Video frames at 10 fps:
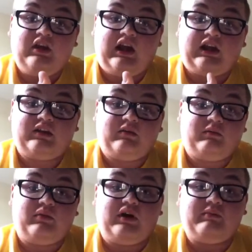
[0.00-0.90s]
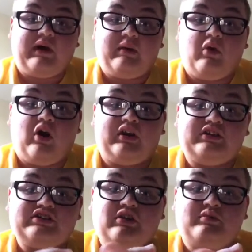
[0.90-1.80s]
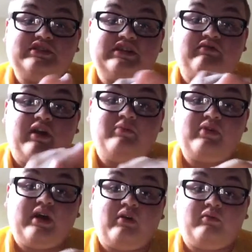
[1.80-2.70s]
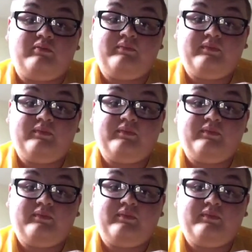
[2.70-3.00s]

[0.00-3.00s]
I can plan my morning to go and see Ray Brown.